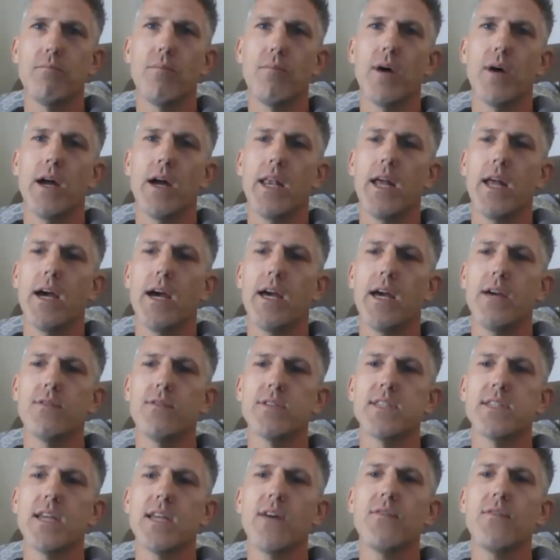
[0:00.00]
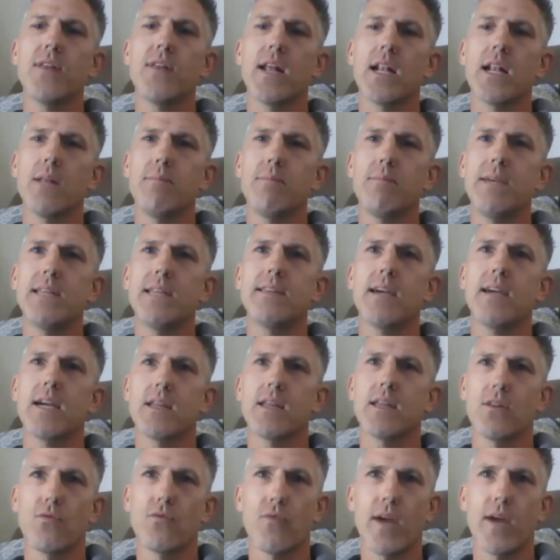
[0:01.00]
But it was definitely me
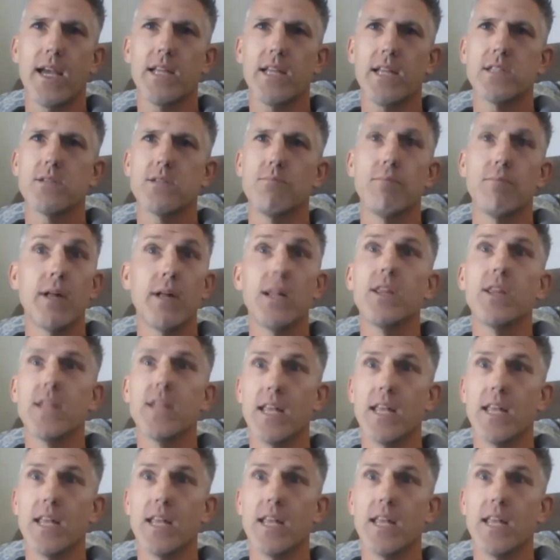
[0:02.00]
taking the reins and building